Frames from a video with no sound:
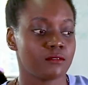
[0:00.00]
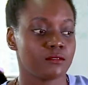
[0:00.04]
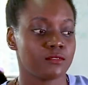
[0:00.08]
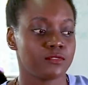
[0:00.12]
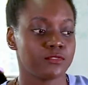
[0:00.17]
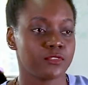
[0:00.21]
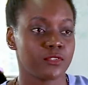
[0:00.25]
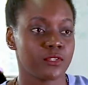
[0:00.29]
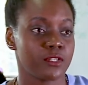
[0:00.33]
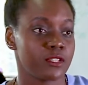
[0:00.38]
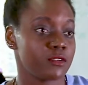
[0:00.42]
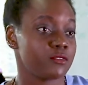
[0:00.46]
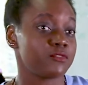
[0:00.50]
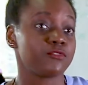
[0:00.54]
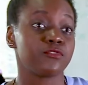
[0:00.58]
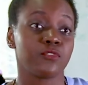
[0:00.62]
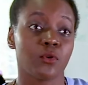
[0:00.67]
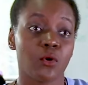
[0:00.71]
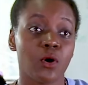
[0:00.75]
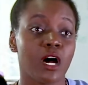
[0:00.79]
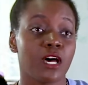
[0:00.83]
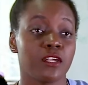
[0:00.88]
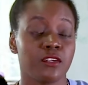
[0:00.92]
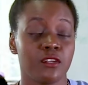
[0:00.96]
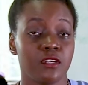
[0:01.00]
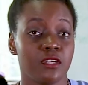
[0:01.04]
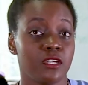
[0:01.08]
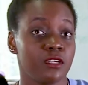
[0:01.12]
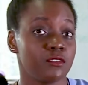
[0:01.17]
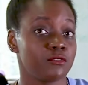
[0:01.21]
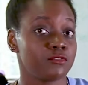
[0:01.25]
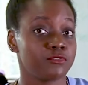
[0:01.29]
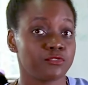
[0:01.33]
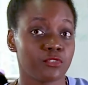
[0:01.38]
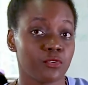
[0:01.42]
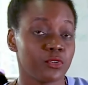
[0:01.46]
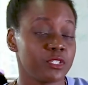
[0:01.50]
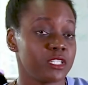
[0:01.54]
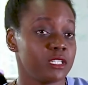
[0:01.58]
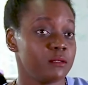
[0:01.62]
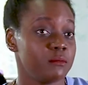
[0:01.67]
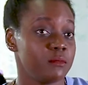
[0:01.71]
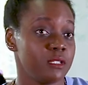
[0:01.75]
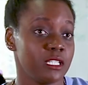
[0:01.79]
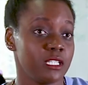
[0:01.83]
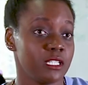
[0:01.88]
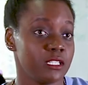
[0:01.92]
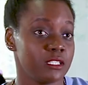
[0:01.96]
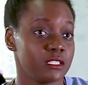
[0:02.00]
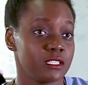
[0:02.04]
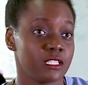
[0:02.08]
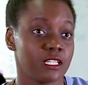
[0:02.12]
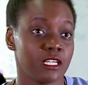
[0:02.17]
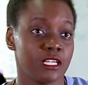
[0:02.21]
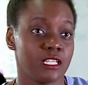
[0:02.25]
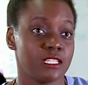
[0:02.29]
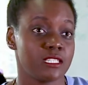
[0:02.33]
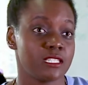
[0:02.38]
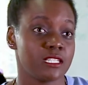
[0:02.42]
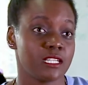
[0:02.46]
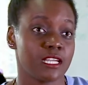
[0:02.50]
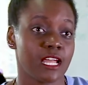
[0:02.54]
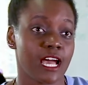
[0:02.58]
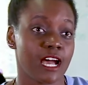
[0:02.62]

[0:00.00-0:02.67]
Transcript: for the 440 million kids in